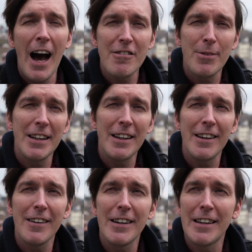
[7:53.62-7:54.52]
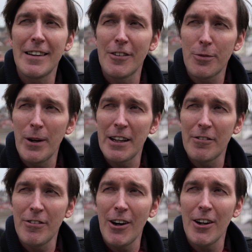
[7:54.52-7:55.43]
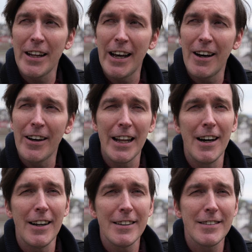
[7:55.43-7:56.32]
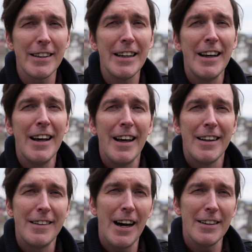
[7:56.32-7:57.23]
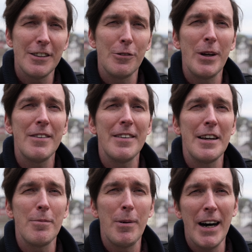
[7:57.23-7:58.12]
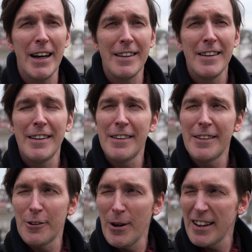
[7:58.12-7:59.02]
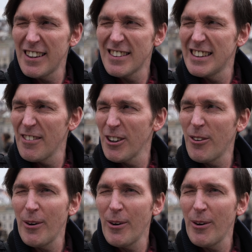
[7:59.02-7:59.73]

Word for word: I've been here in the spring and fall now, and honestly, not too busy, but the weather has never